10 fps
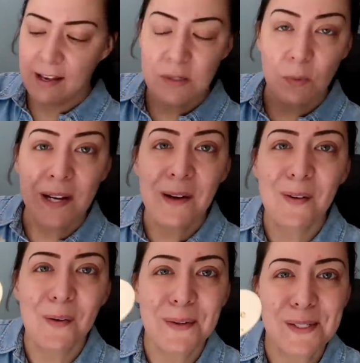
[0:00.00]
And we are
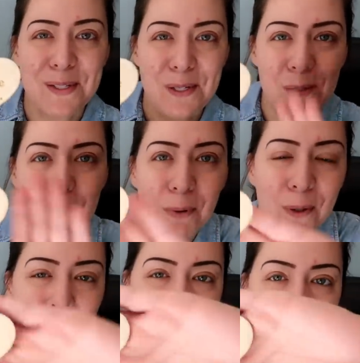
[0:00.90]
going to
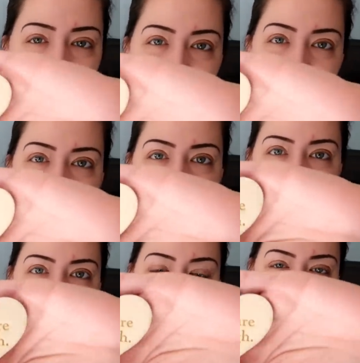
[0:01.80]
put one of
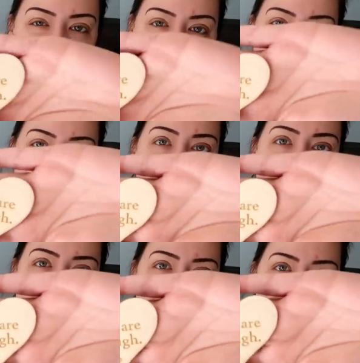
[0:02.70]
these custom-made
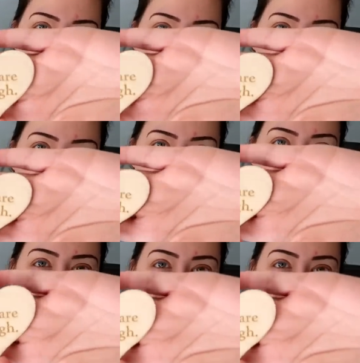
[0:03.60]
hearts that say